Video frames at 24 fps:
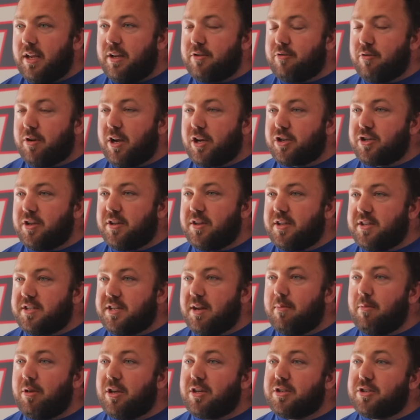introduction of the
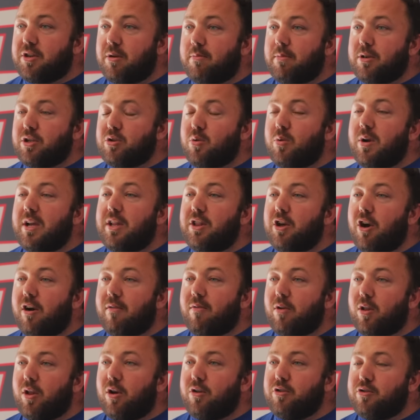stimulus, so between the
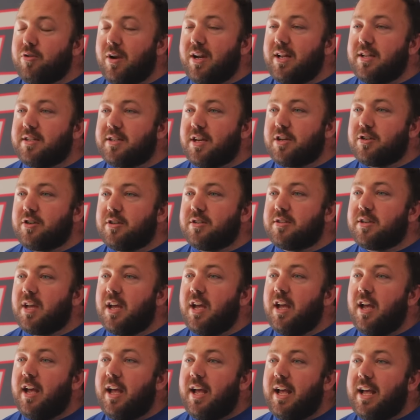overload training sessions,
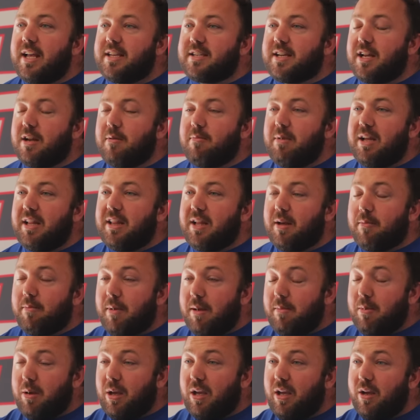is going to mean that
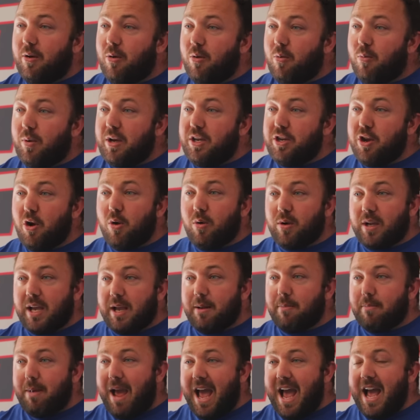maybe we don't
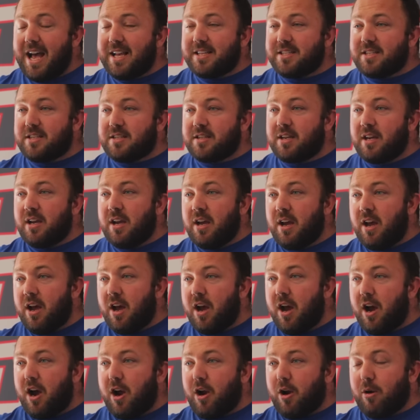get past
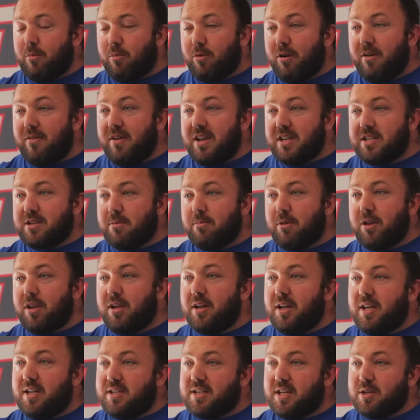our previous
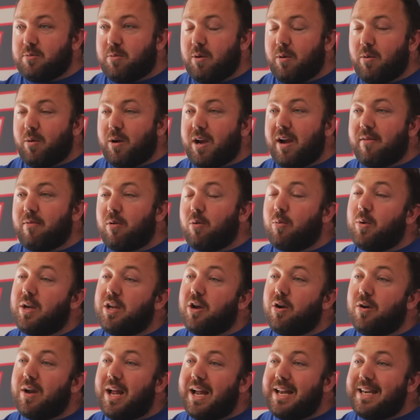abilities as we recover. We
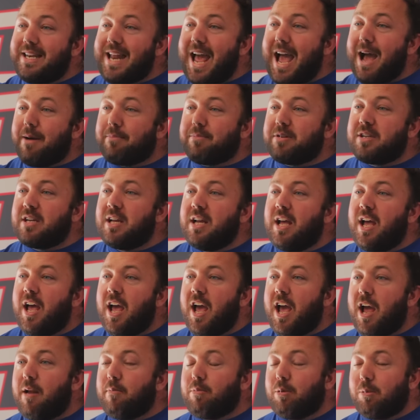don't adapt
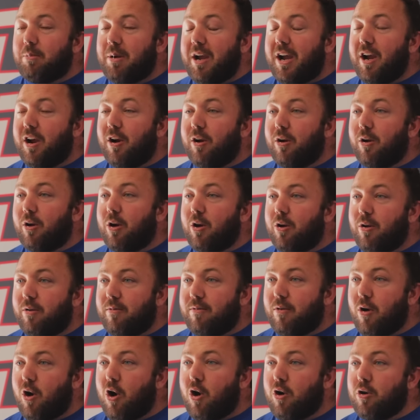and prepare
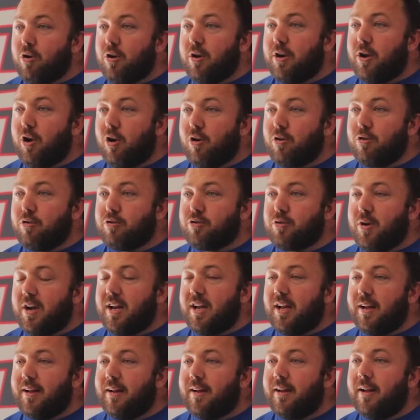for harder and harder
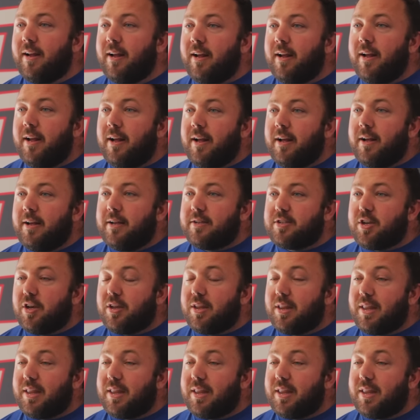training. So